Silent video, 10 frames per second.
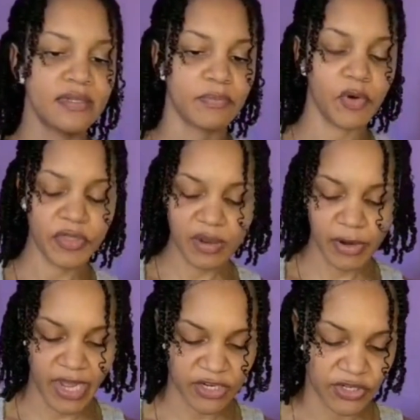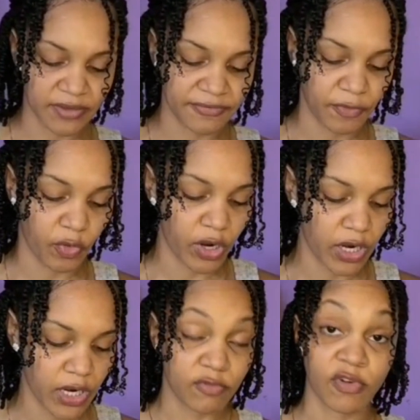both of them are actually
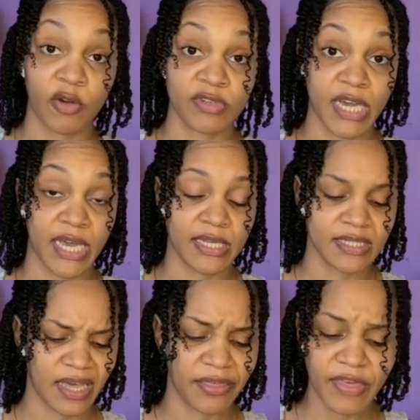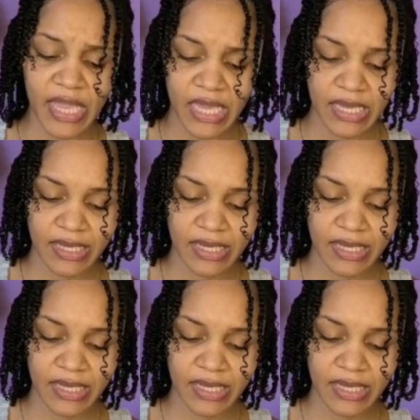for round eyes. I think